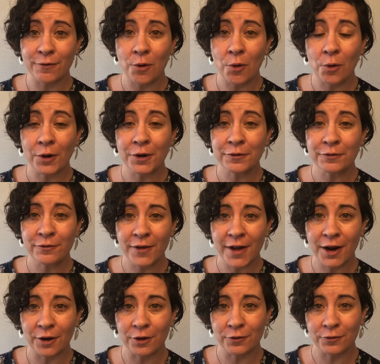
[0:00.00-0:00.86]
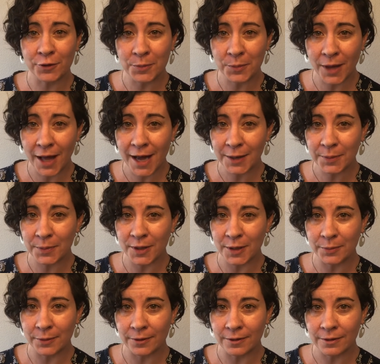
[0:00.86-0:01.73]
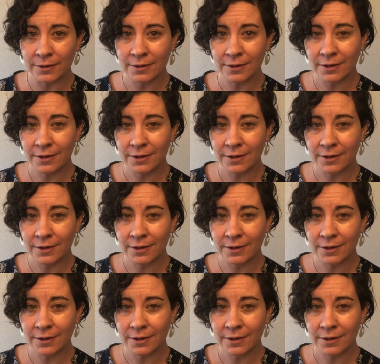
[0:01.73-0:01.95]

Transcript: or fair for black people.